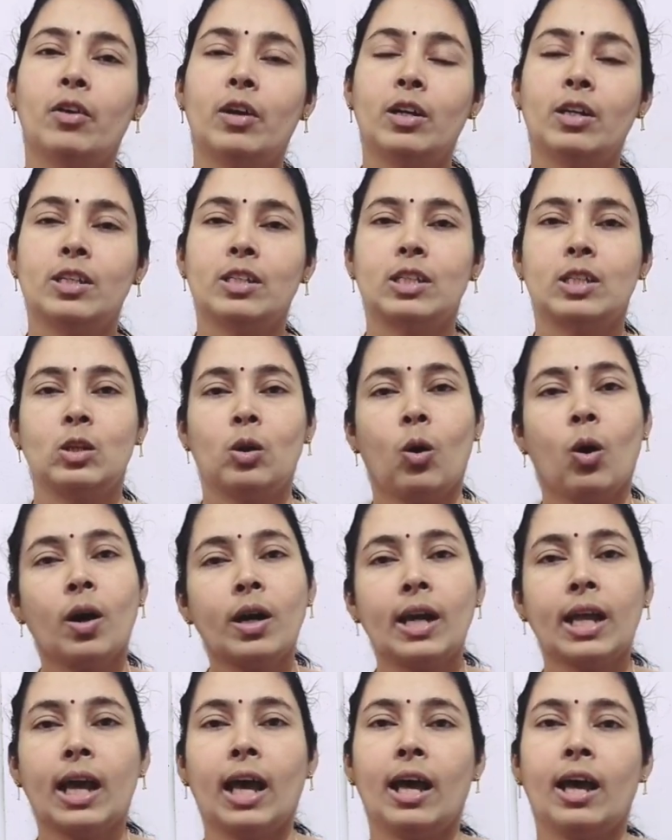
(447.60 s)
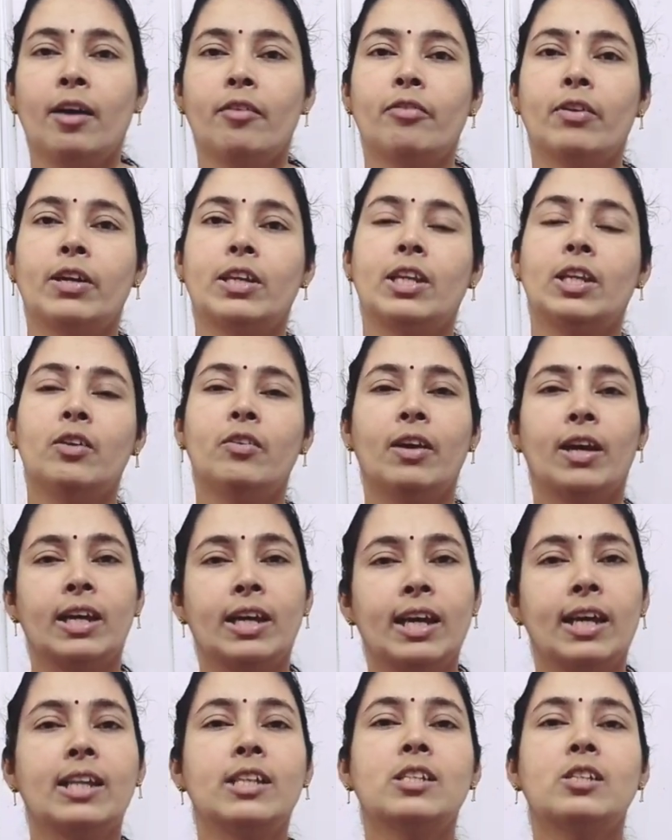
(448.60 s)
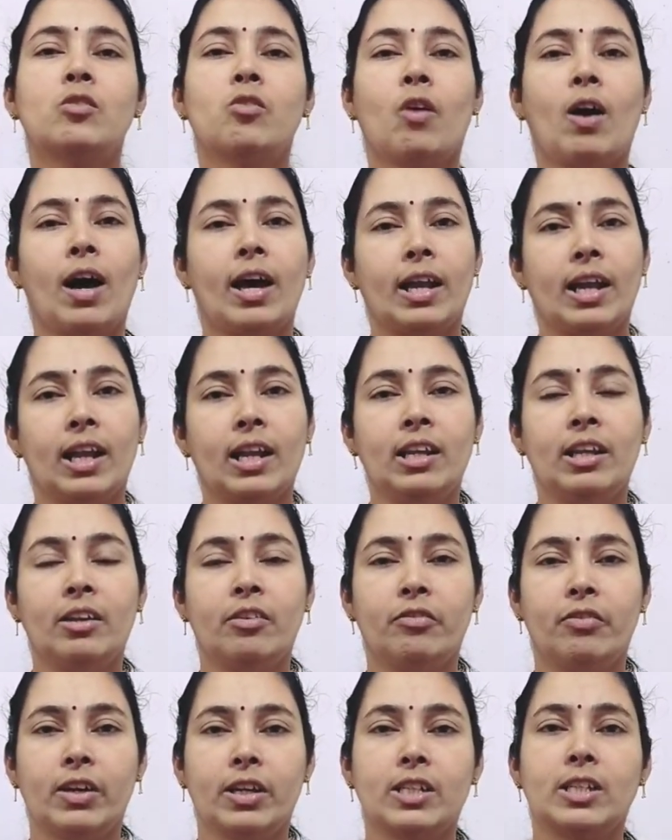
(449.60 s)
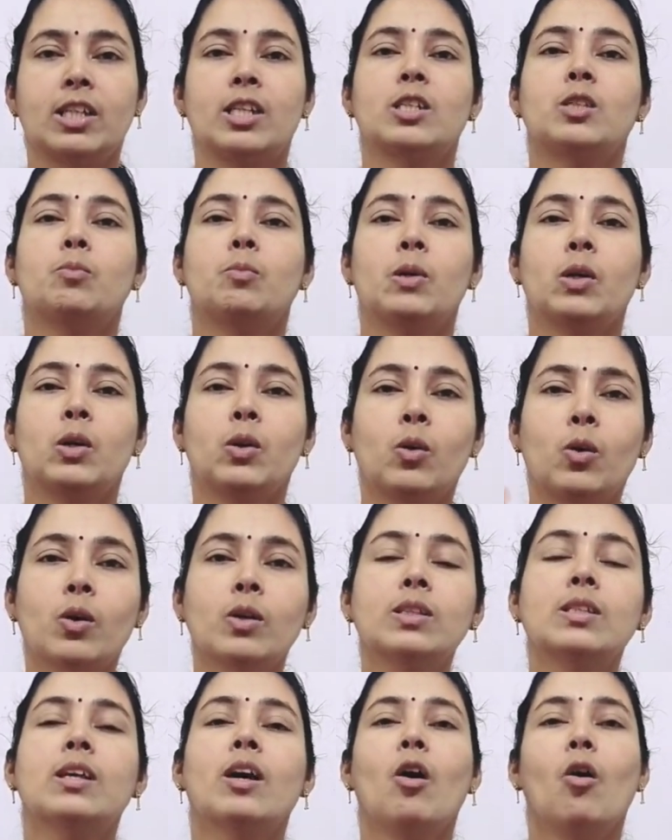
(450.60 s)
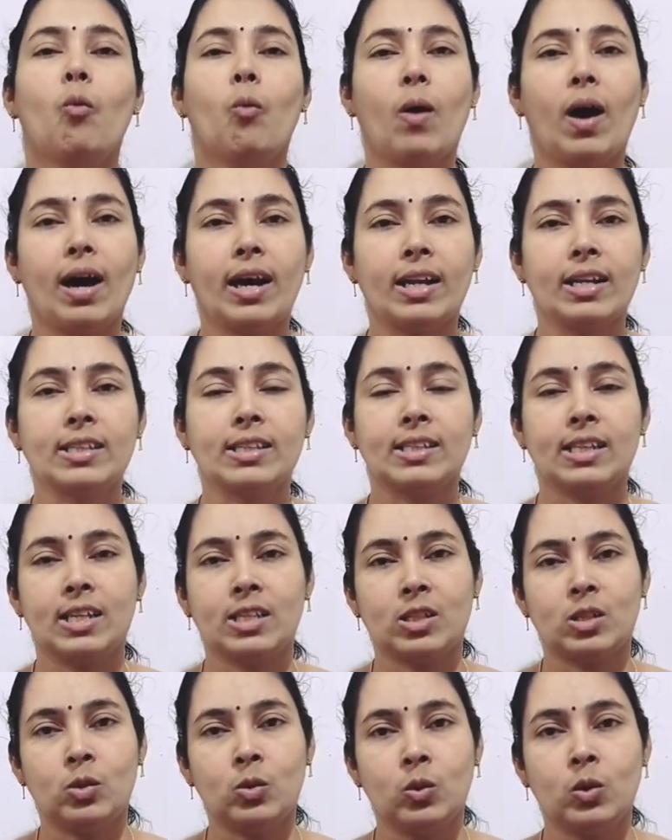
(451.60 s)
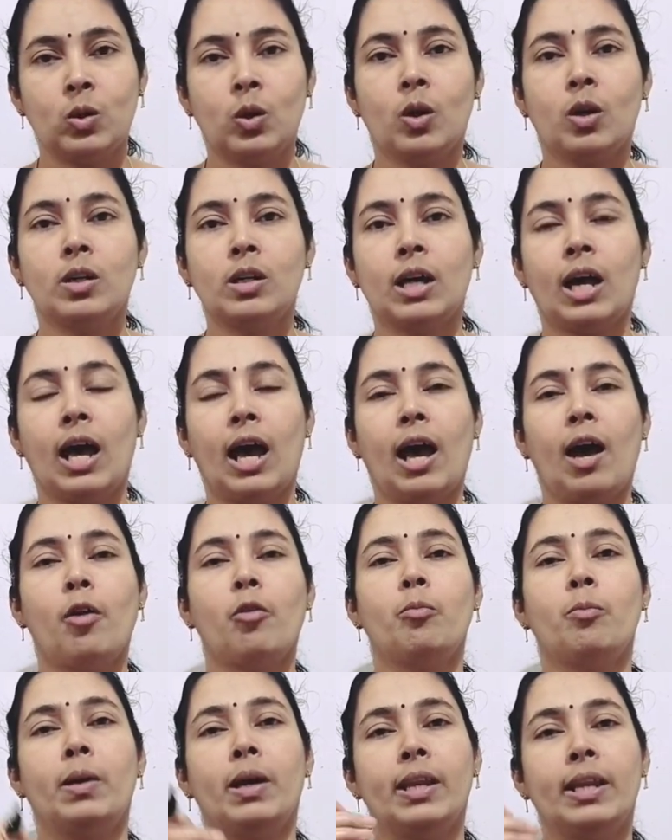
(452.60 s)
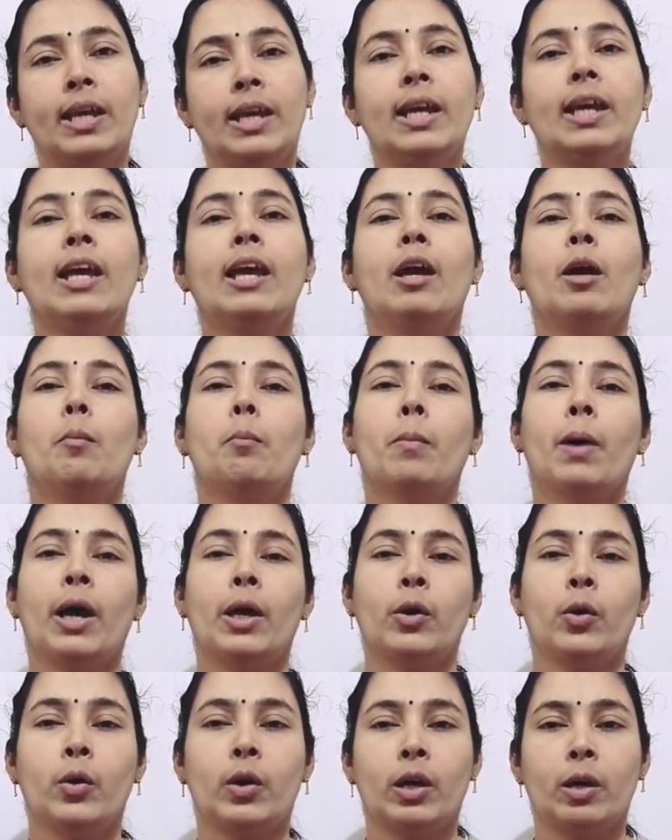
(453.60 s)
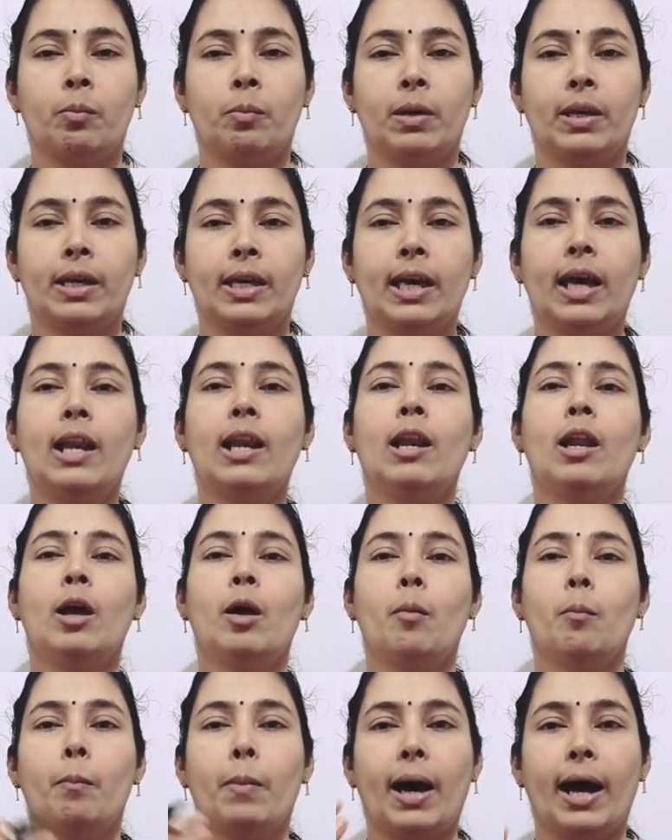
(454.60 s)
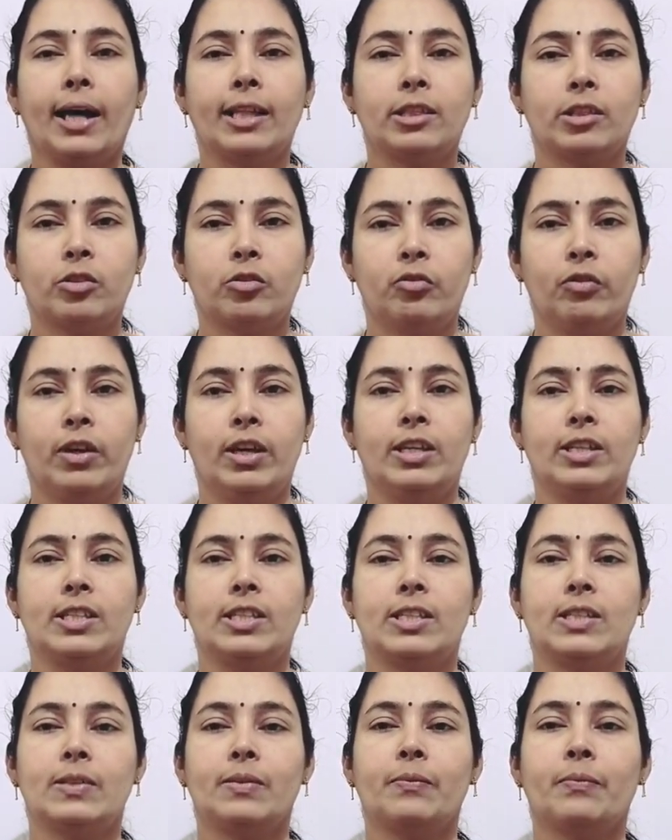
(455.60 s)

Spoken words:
is not effective against viral infections because viruses do not have many biochemical pathways.